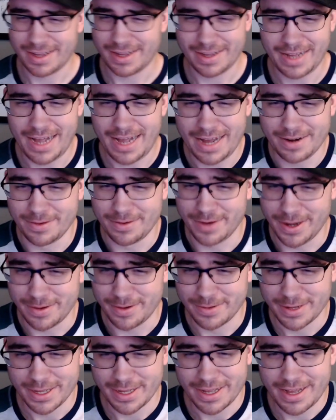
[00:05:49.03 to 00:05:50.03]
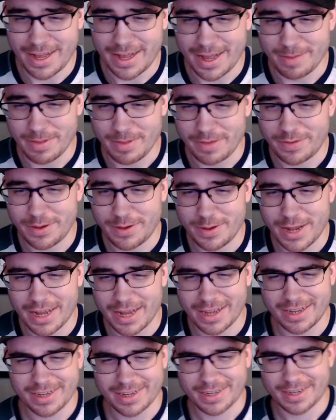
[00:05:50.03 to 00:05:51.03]
I don't know. If you
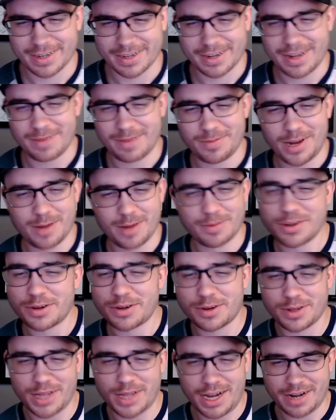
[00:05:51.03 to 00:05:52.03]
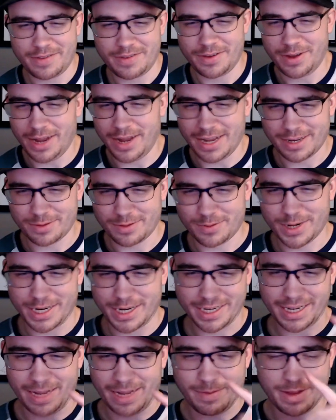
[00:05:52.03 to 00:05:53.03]
guys, I'm sure a lot of you guys are
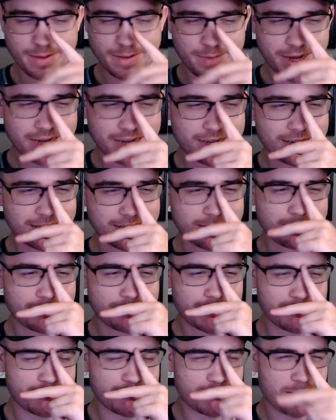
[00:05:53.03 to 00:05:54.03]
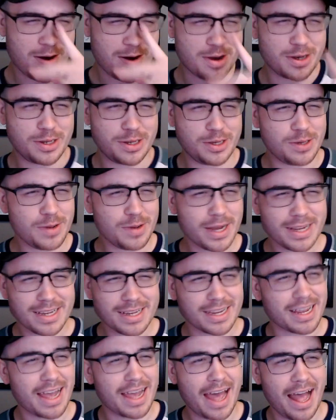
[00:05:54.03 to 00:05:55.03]
running Debian-based systems out there. Do you
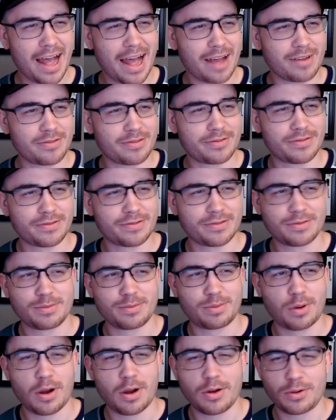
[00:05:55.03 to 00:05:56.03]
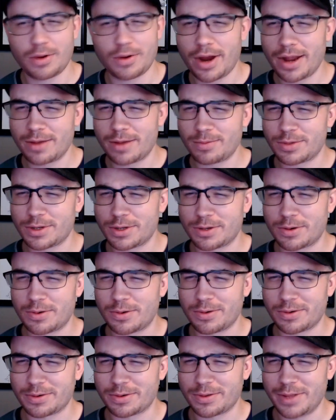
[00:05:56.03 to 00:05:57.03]
guys have programs
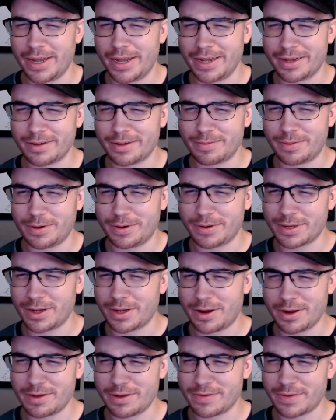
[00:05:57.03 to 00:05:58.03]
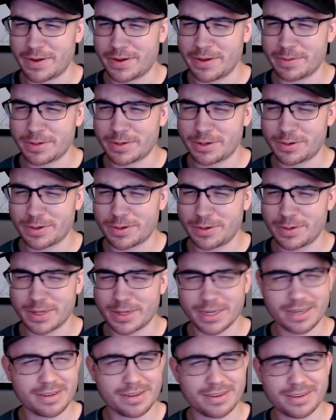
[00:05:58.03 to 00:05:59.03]
or like pulse audio volume control? Does
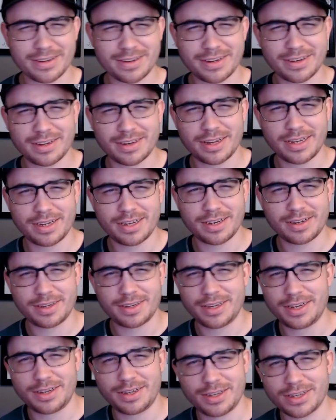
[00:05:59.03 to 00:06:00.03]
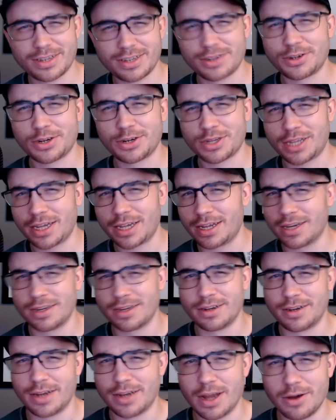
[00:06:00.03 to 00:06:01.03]
it just, is this just like a
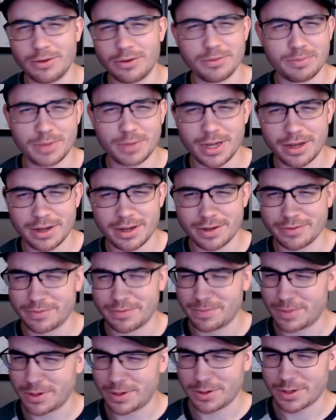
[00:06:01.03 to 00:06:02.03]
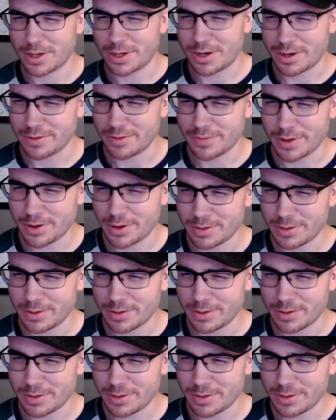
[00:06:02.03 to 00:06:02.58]
known bug of pulse audio volume